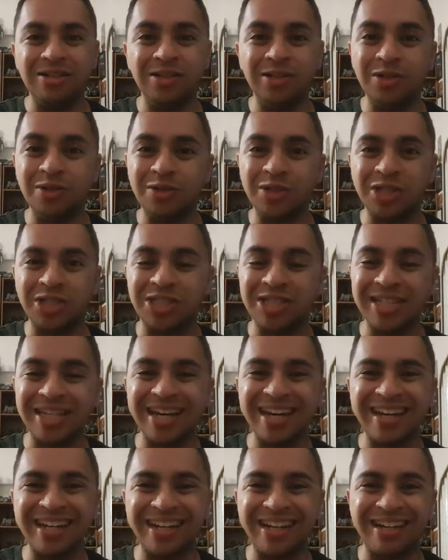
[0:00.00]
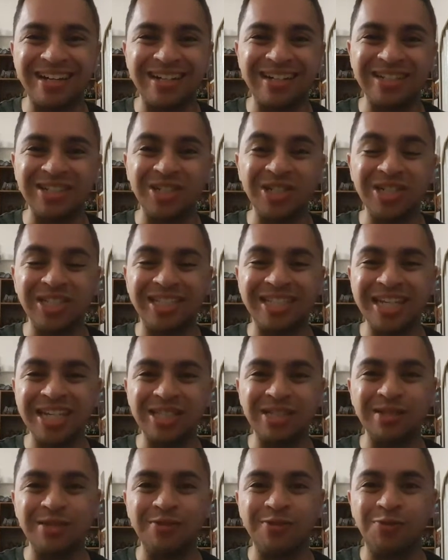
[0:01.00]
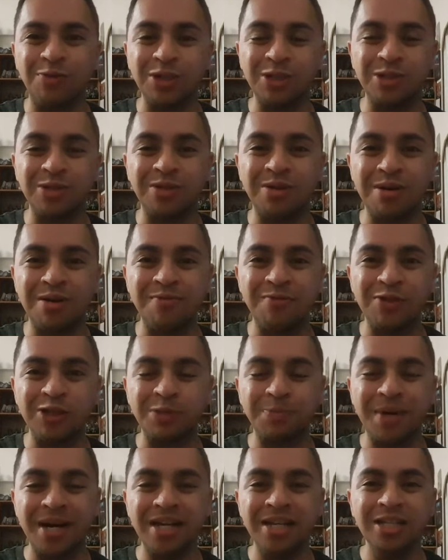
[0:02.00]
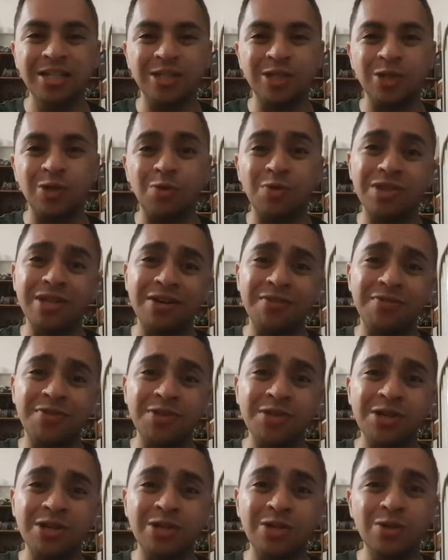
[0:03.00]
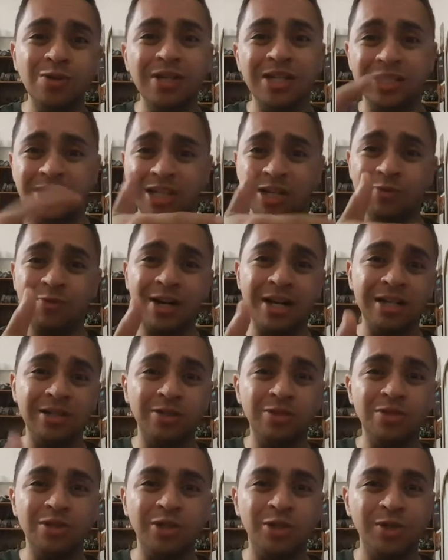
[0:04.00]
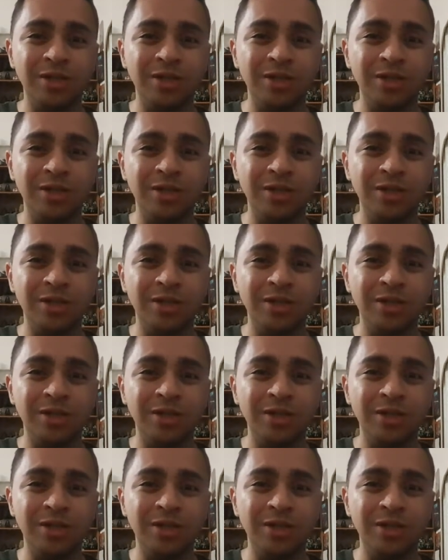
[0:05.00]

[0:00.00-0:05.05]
you know, just to get a good taste of what's to come for Spidey. So without further ado, let's get right into the